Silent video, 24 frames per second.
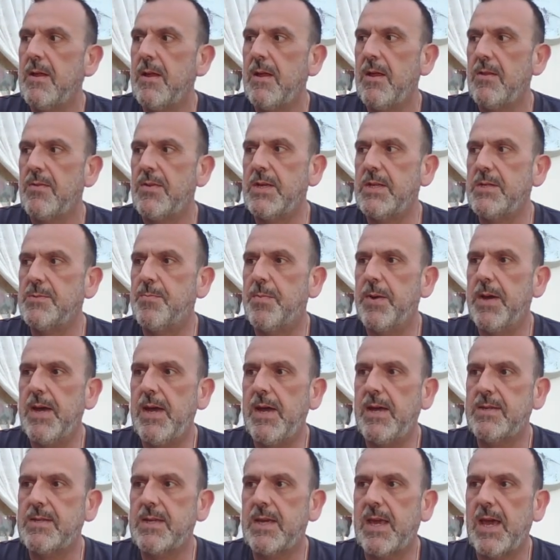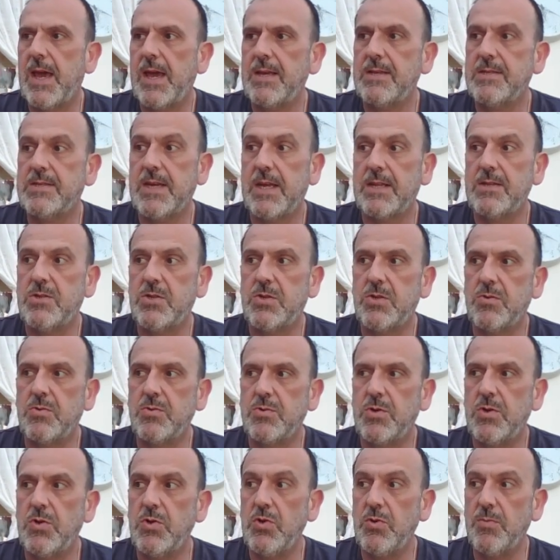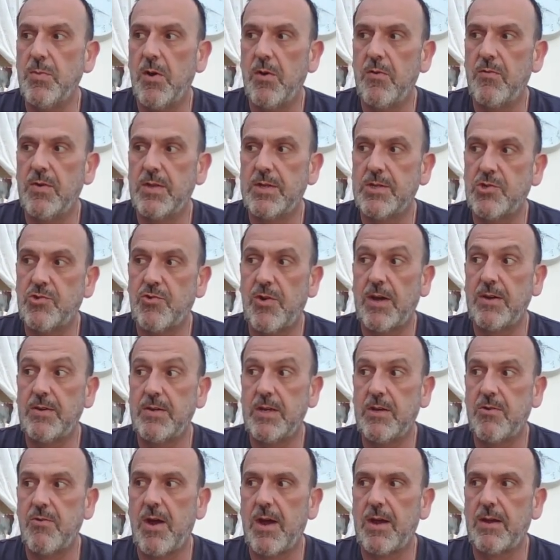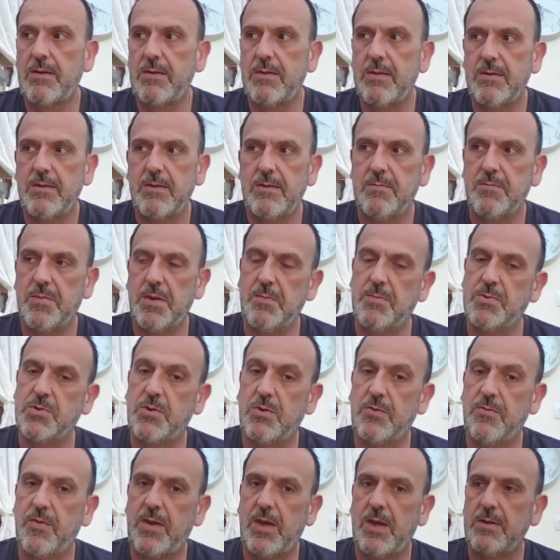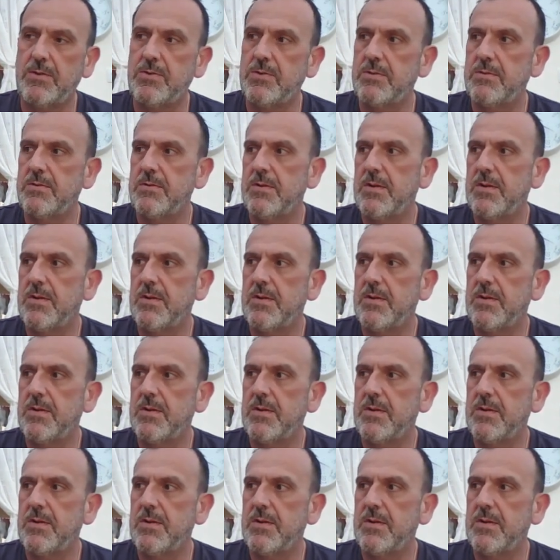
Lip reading: These bare, decaying sentinels loom over the shrouded ground. Bit of personification.